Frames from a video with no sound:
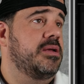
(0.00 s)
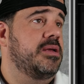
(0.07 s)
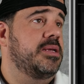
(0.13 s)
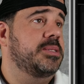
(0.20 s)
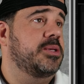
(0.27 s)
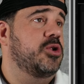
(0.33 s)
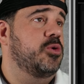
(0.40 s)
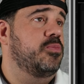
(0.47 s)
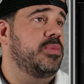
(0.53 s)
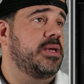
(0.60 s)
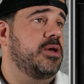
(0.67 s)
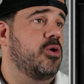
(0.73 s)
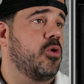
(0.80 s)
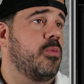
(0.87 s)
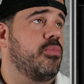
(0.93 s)
It's going to be
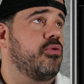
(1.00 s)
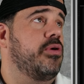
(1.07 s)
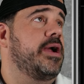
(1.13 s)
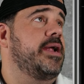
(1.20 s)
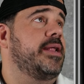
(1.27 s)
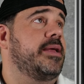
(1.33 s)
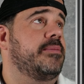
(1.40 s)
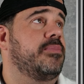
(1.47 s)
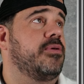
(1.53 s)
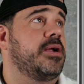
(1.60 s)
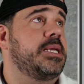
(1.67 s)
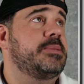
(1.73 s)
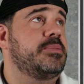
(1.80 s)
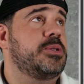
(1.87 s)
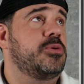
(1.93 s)
old Brady.
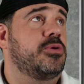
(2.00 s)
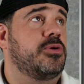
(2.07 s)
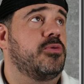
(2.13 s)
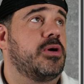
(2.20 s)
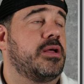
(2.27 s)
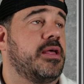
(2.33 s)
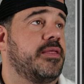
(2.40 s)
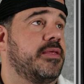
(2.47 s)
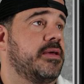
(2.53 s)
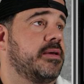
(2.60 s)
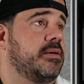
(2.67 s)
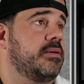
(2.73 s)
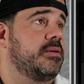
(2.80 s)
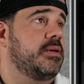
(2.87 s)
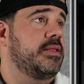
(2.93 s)
Brady's been doing well,
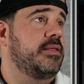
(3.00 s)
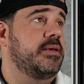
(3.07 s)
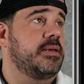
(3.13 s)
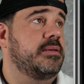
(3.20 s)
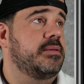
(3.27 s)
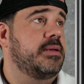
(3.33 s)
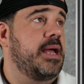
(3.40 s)
I think.